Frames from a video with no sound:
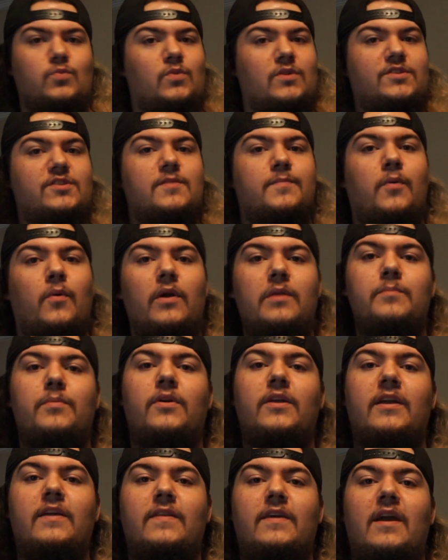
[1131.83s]
what's the point in
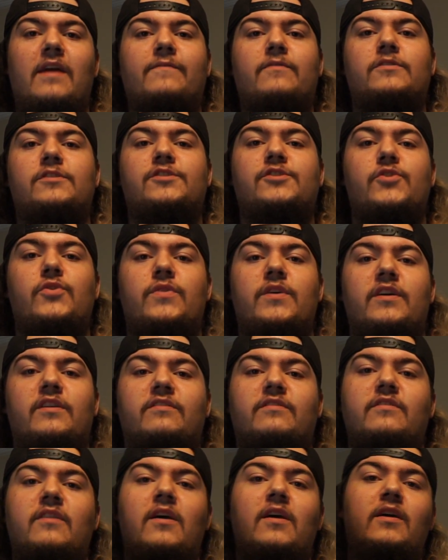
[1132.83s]
putting in the effort to do this?